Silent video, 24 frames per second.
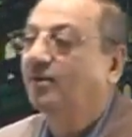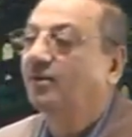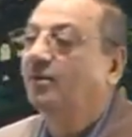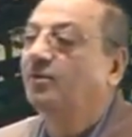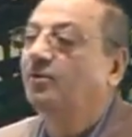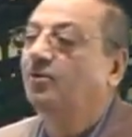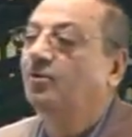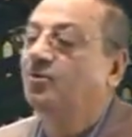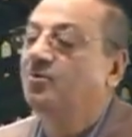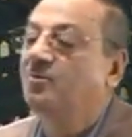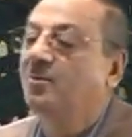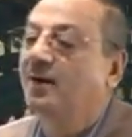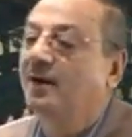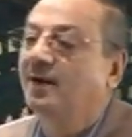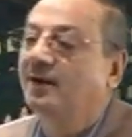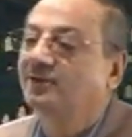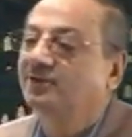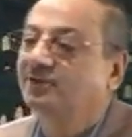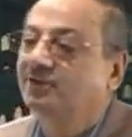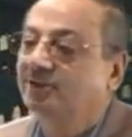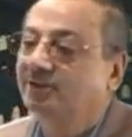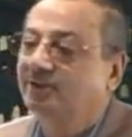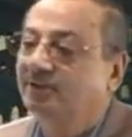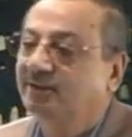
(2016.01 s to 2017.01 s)

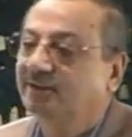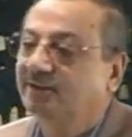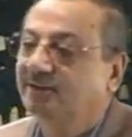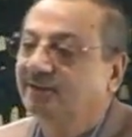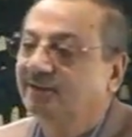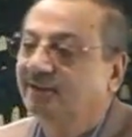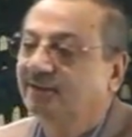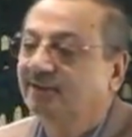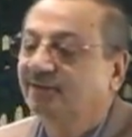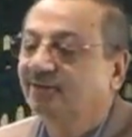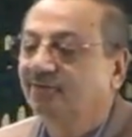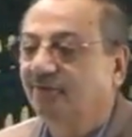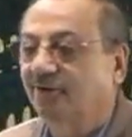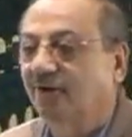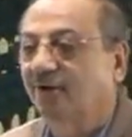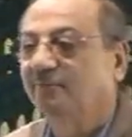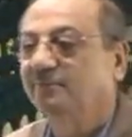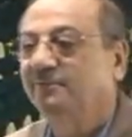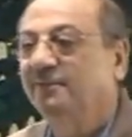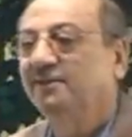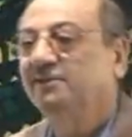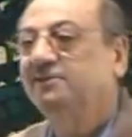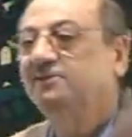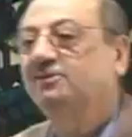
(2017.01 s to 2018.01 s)
kumashi. From
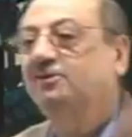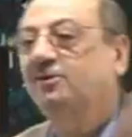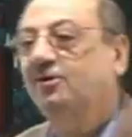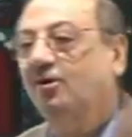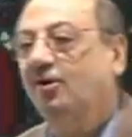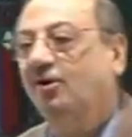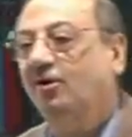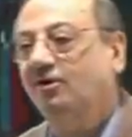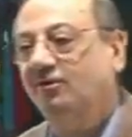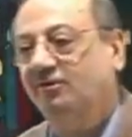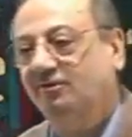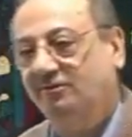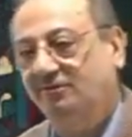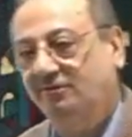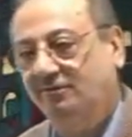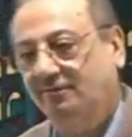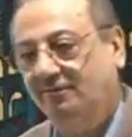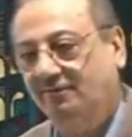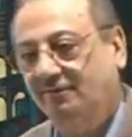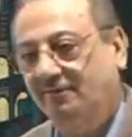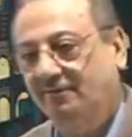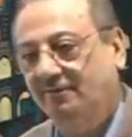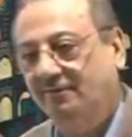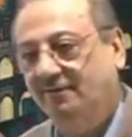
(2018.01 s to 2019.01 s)
this cloth.
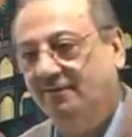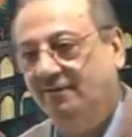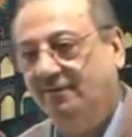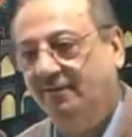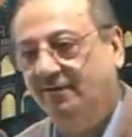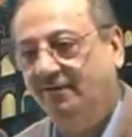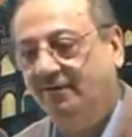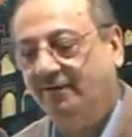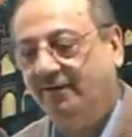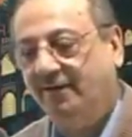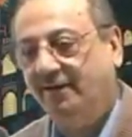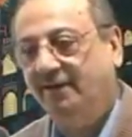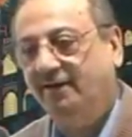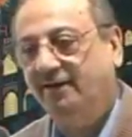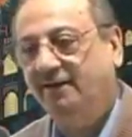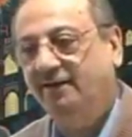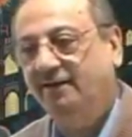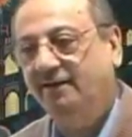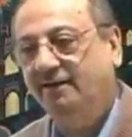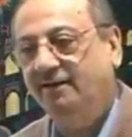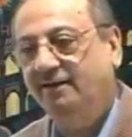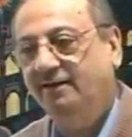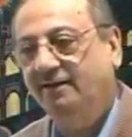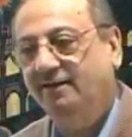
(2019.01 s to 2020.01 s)
Okay?
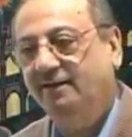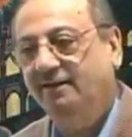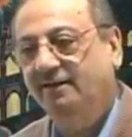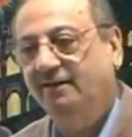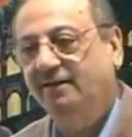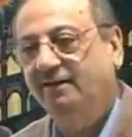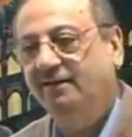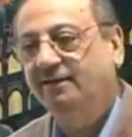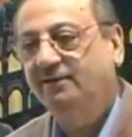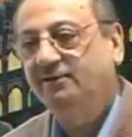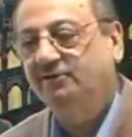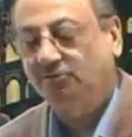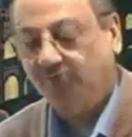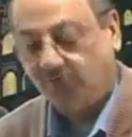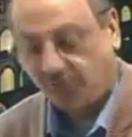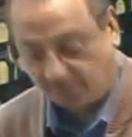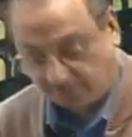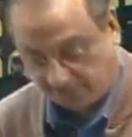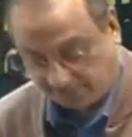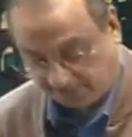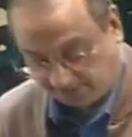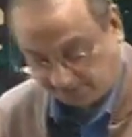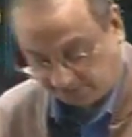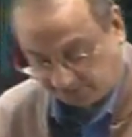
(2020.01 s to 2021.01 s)
So
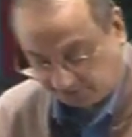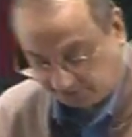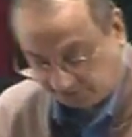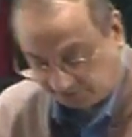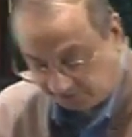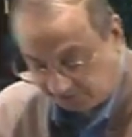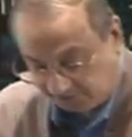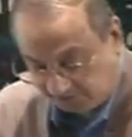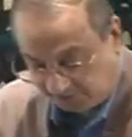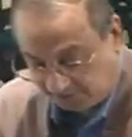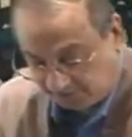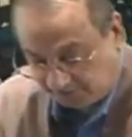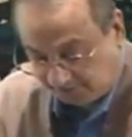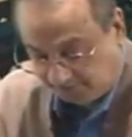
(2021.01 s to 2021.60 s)
brothers and sisters,